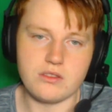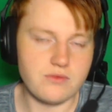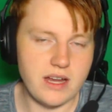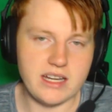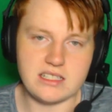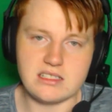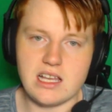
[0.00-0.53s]
The
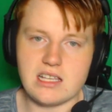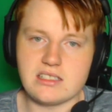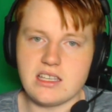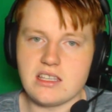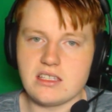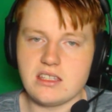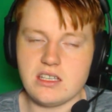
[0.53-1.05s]
Raiders last
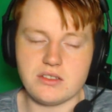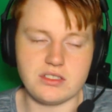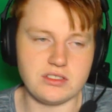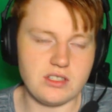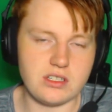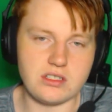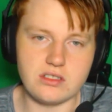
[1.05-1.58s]
season, they were
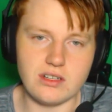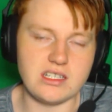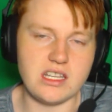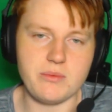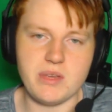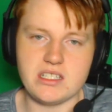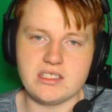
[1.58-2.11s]
so
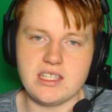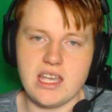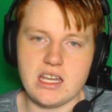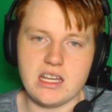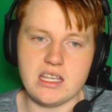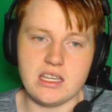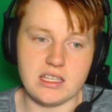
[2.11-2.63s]
goddamn
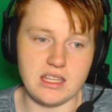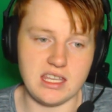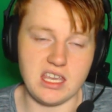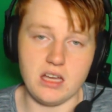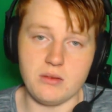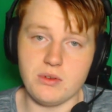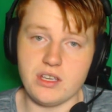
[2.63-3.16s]
entertaining, and the
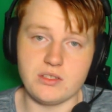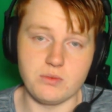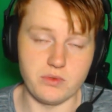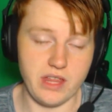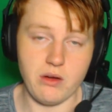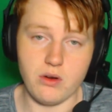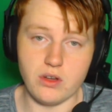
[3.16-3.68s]
Cowboys,
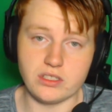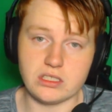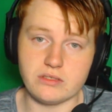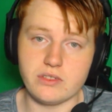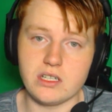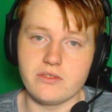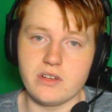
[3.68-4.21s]
well, they were
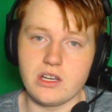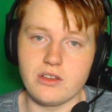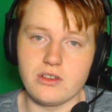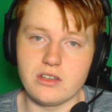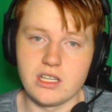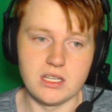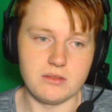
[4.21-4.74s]
also very, very
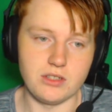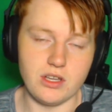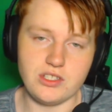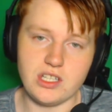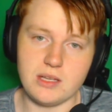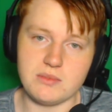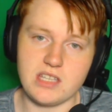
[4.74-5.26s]
good.
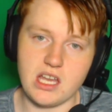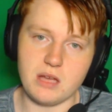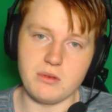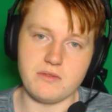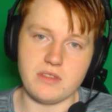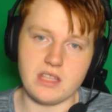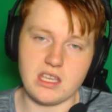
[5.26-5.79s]
No James
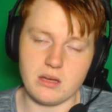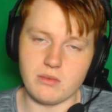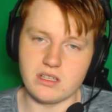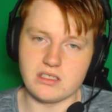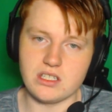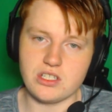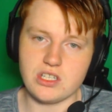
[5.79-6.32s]
Tarmey for the
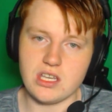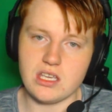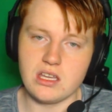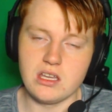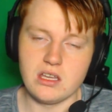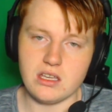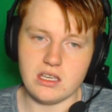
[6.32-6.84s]
Cowboys this
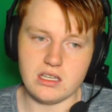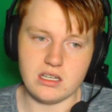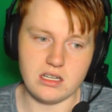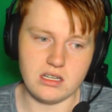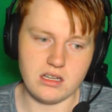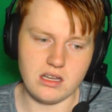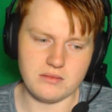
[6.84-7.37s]
year, and
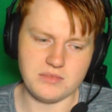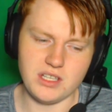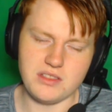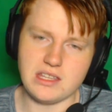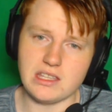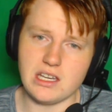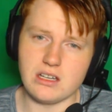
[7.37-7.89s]
I
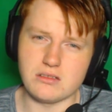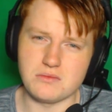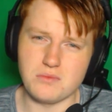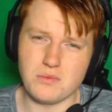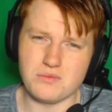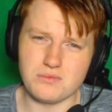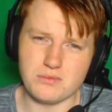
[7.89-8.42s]
don't think
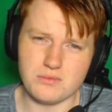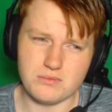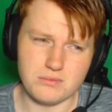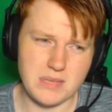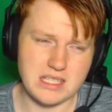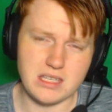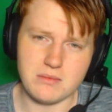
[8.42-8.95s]
they'll
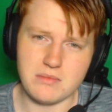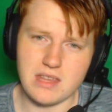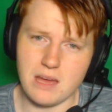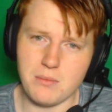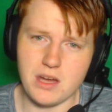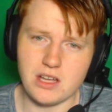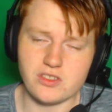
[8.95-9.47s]
miss him
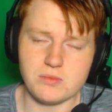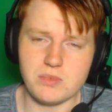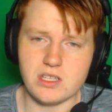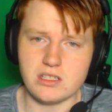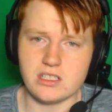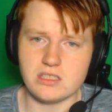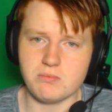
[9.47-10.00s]
that much, to
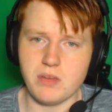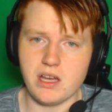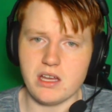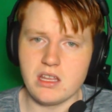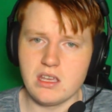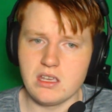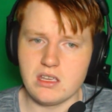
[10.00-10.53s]
be honest,
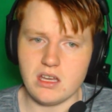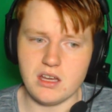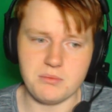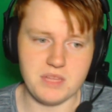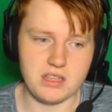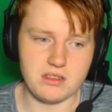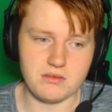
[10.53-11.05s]
but
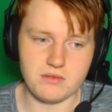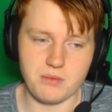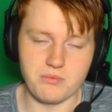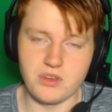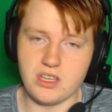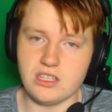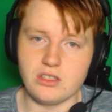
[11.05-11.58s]

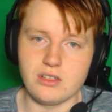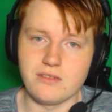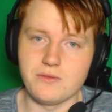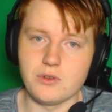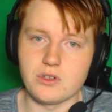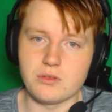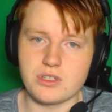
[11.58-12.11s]
I'm really
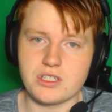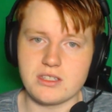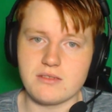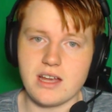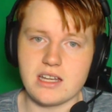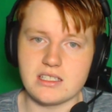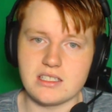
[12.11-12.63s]
looking forward to watching
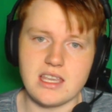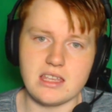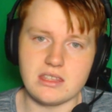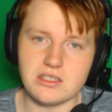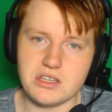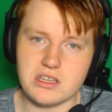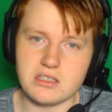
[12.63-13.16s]
the Raiders
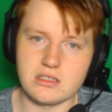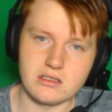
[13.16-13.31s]
again this year.